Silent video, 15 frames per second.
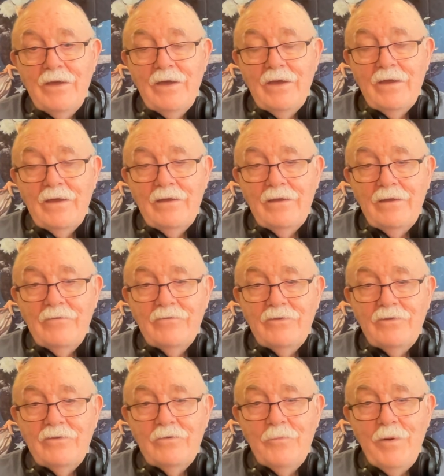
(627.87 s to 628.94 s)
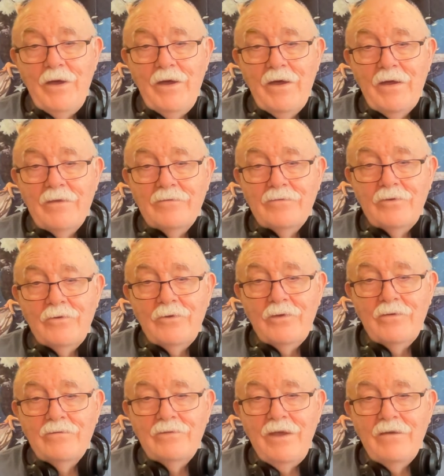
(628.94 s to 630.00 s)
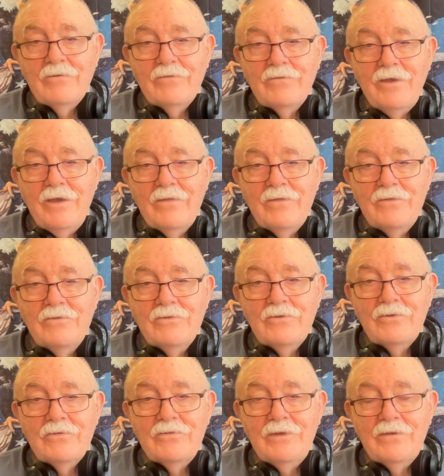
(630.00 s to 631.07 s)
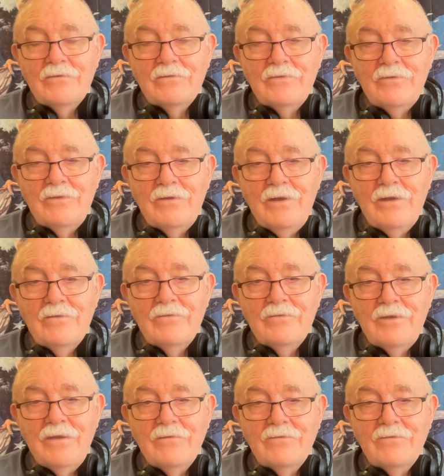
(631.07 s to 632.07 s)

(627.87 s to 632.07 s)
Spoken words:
And he lives in Dubai, so he's outside the jurisdiction of the United States,